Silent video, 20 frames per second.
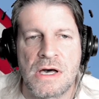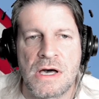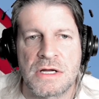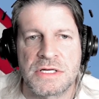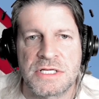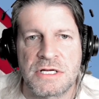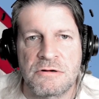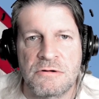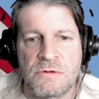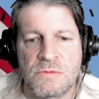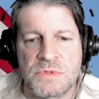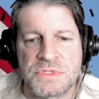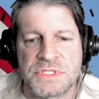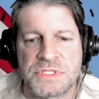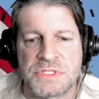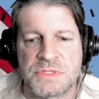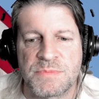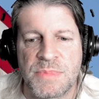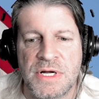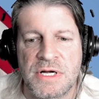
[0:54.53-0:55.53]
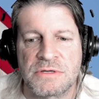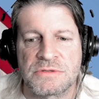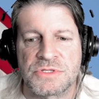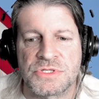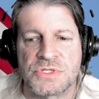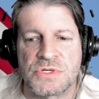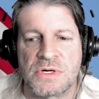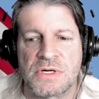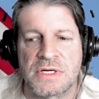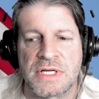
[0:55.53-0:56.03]
Otero was inspired to
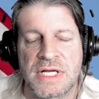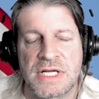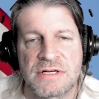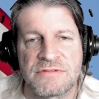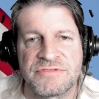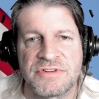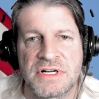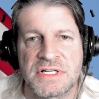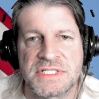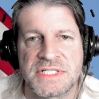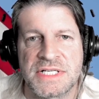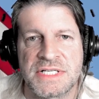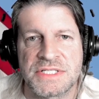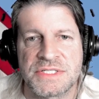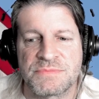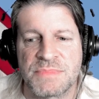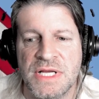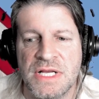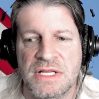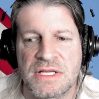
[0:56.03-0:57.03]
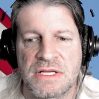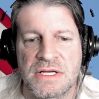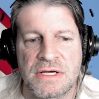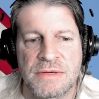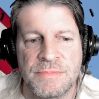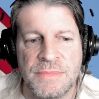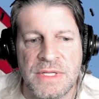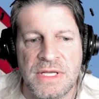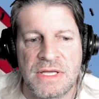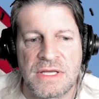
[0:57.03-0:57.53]
start Ad Fontes Media